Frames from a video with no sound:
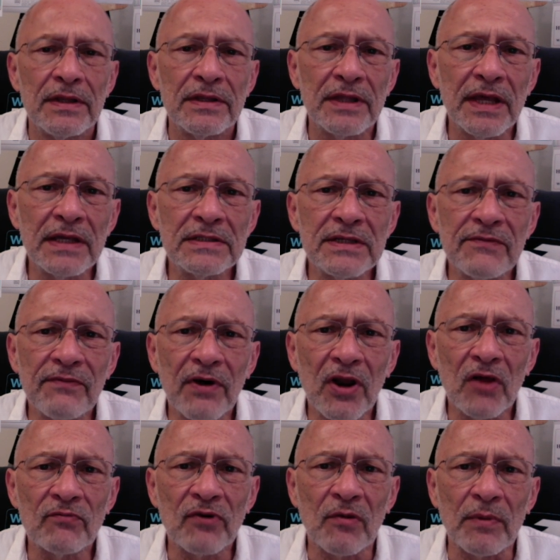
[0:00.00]
Things
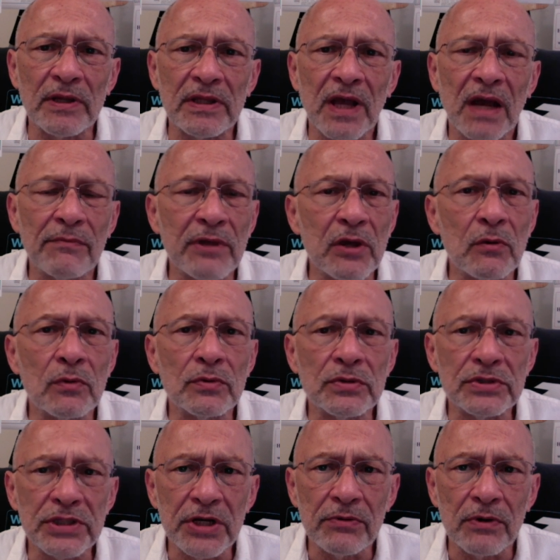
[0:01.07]
develop from a time equal to
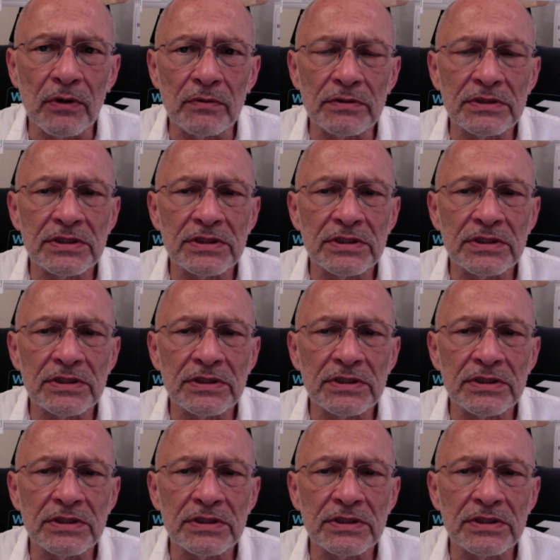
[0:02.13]
zero,